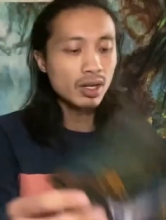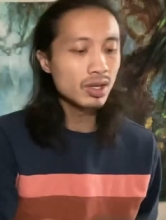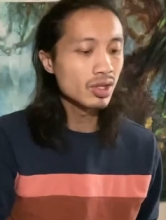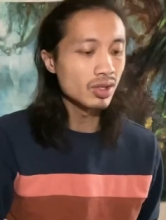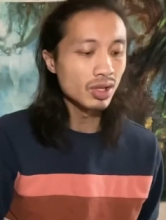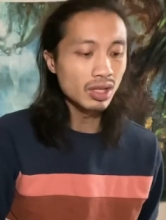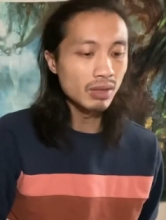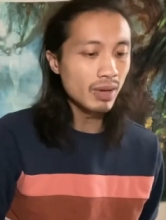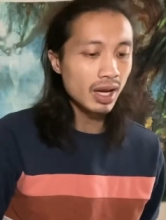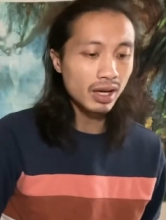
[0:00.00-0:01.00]
here is
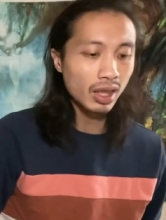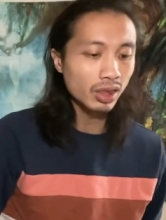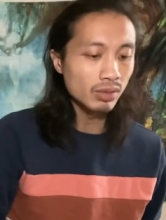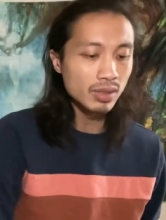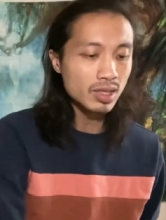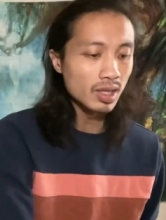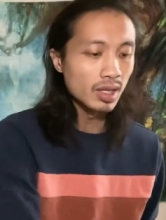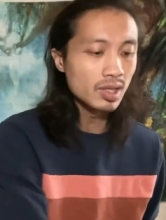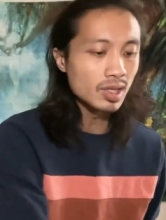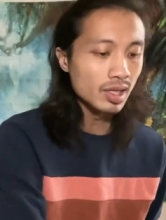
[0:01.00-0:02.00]
looking back at their
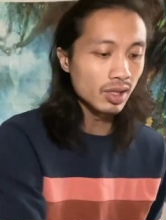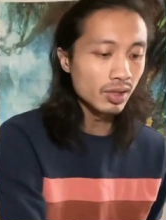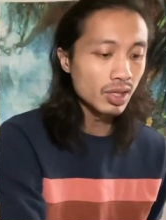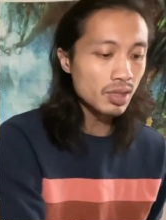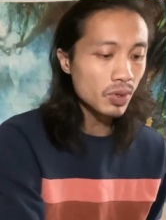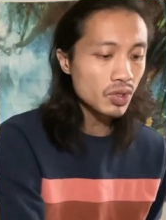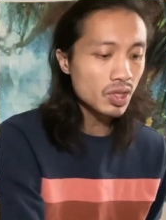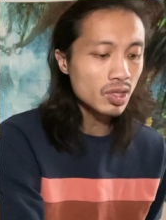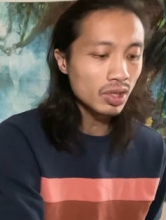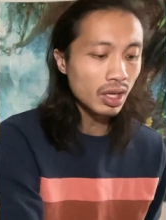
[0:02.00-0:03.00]
mistakes here. This person
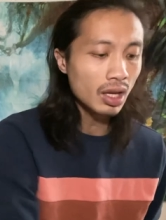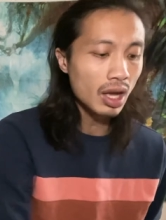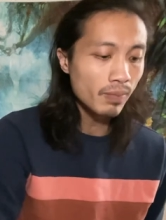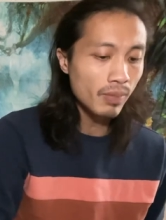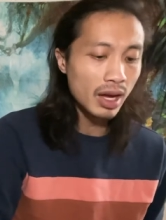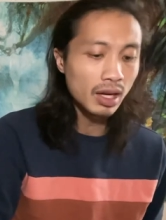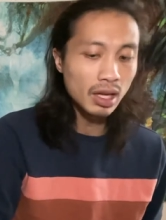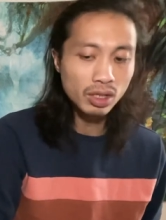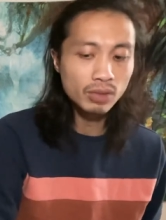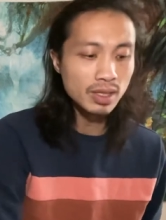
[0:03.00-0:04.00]
is looking at, back
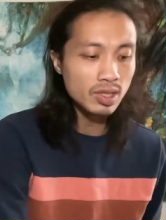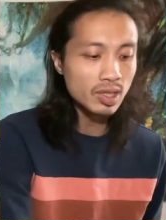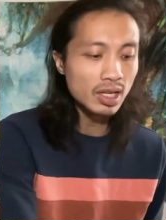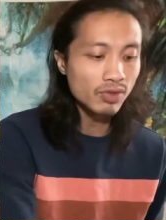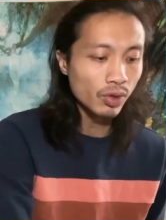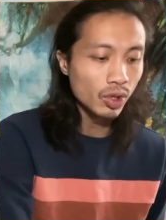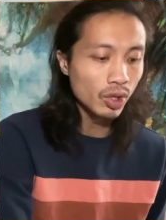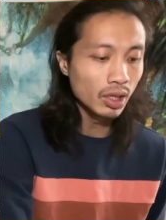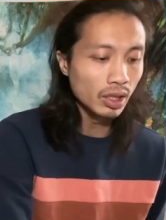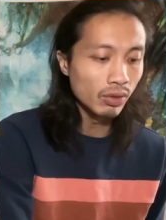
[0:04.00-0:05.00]
at their mistakes for
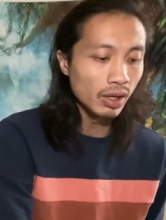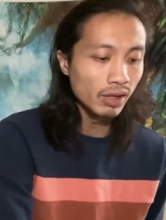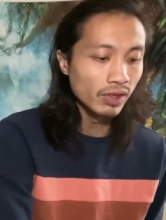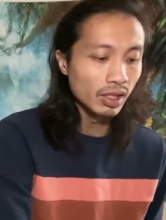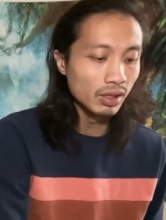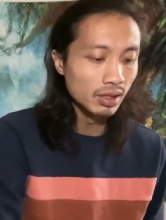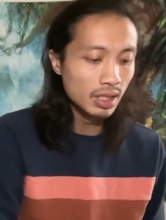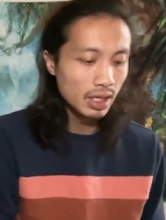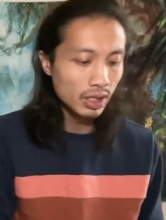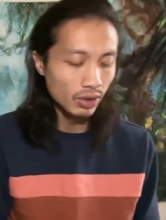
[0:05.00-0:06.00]
hurting you, I feel,
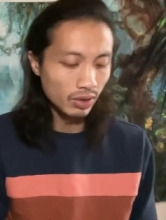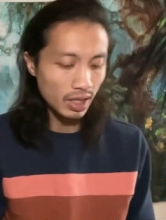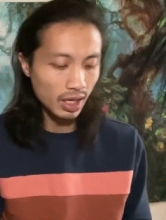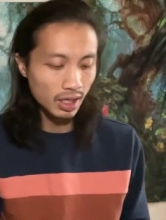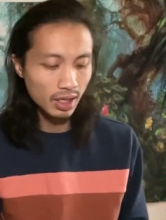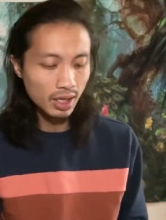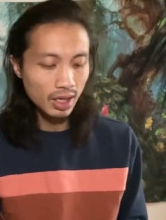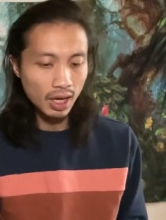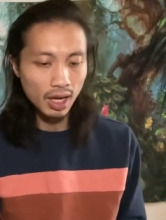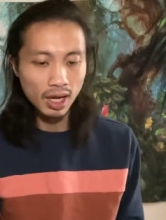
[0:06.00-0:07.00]
okay?
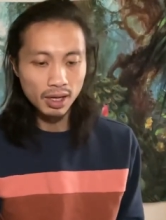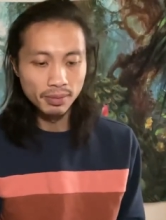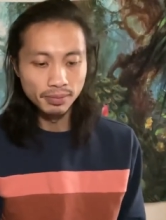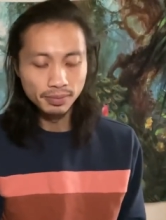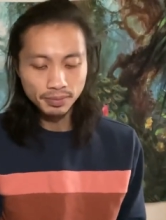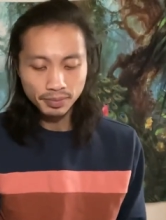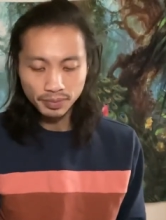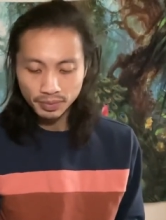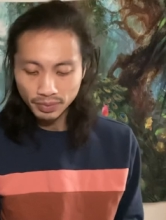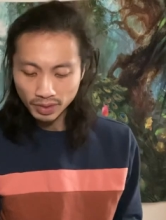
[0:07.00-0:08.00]
Um,
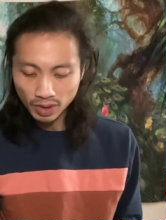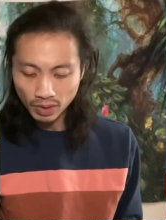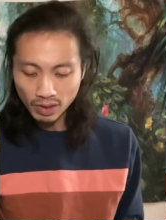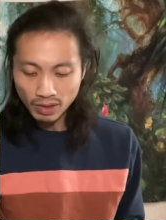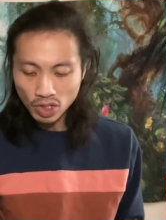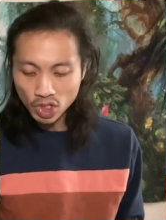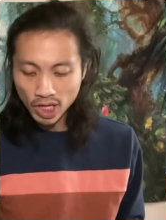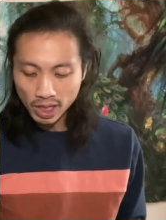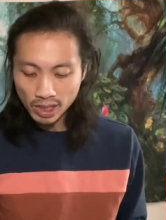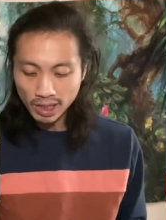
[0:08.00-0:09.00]
we have the
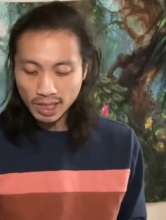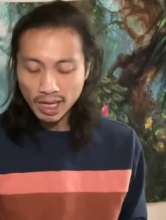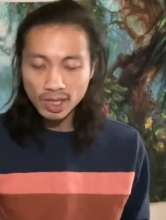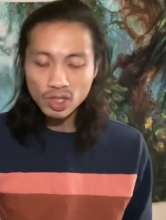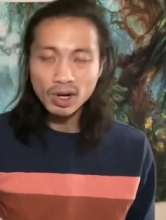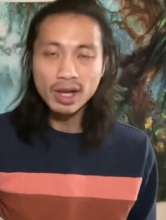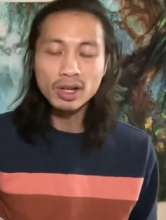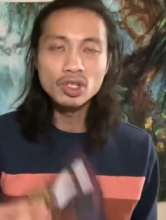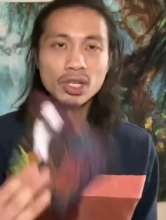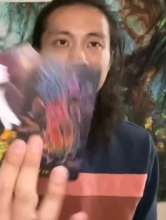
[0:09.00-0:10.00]
Chariot, Cancer energy,